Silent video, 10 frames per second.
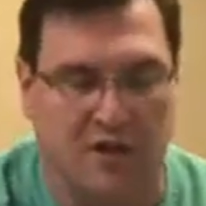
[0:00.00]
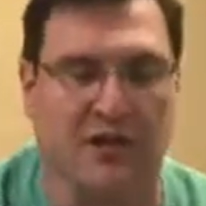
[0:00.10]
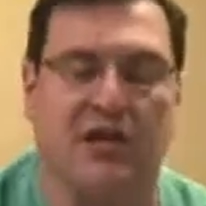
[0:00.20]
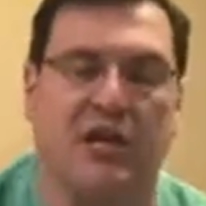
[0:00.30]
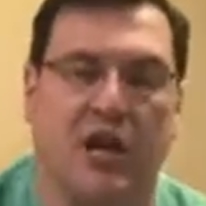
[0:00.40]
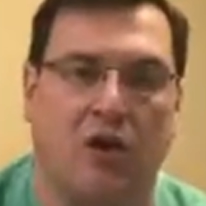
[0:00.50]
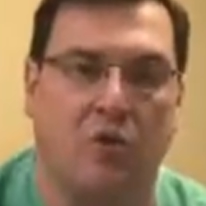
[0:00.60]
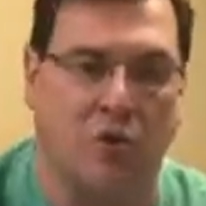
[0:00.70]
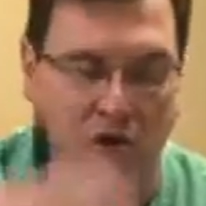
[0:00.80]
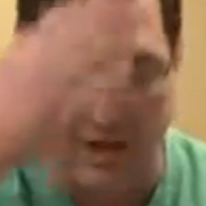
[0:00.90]
the
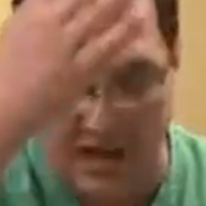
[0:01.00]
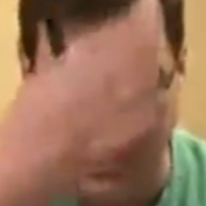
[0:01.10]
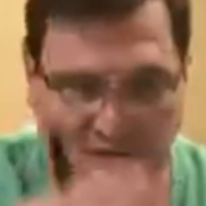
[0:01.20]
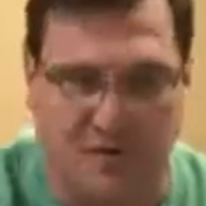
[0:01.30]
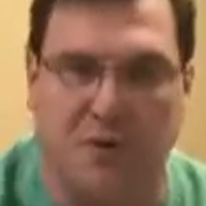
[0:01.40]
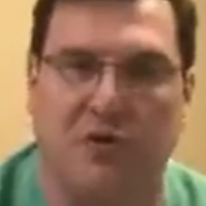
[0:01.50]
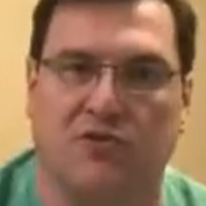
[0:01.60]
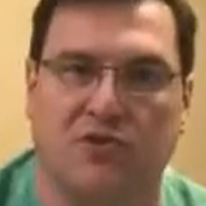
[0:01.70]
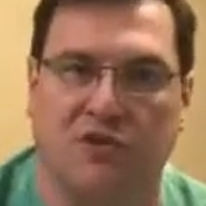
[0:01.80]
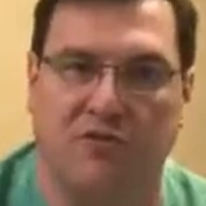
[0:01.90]
wart as
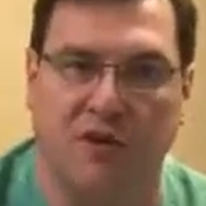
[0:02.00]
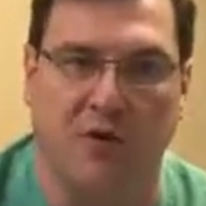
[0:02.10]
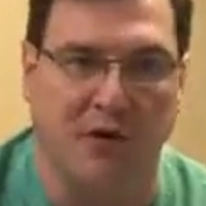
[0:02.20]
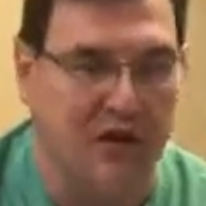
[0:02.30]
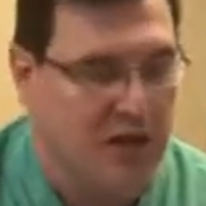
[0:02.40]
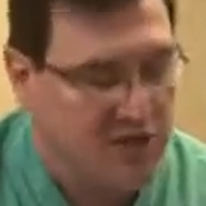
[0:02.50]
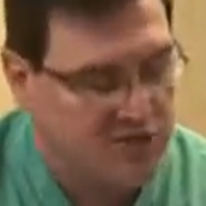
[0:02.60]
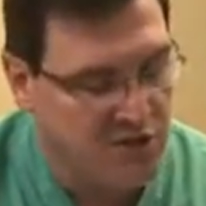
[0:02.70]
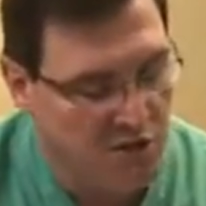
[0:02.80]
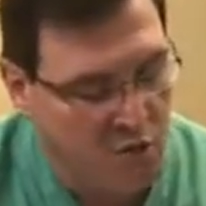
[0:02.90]
opposed to through it.
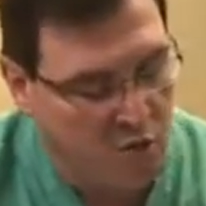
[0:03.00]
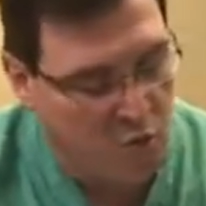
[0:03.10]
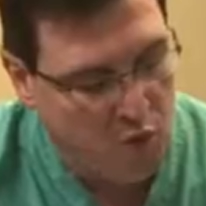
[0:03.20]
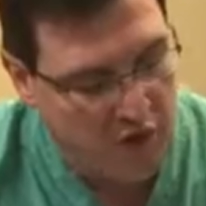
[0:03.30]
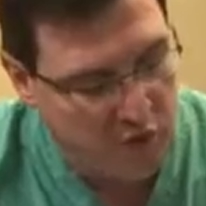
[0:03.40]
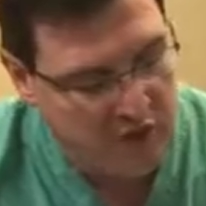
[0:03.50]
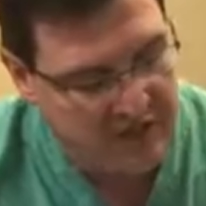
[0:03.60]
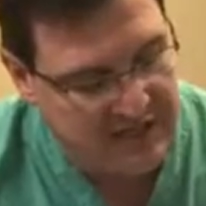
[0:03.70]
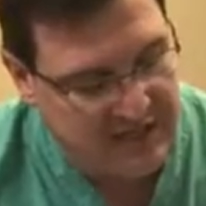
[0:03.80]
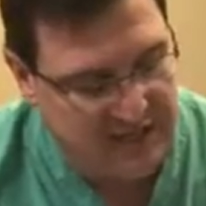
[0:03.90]
So when we
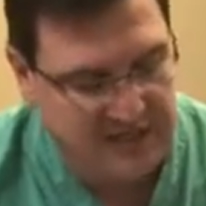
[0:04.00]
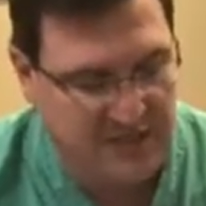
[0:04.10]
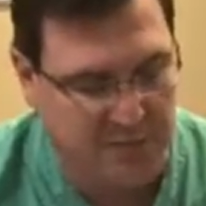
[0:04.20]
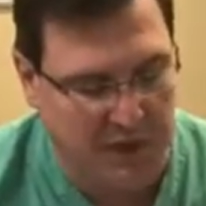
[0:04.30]
see that it's a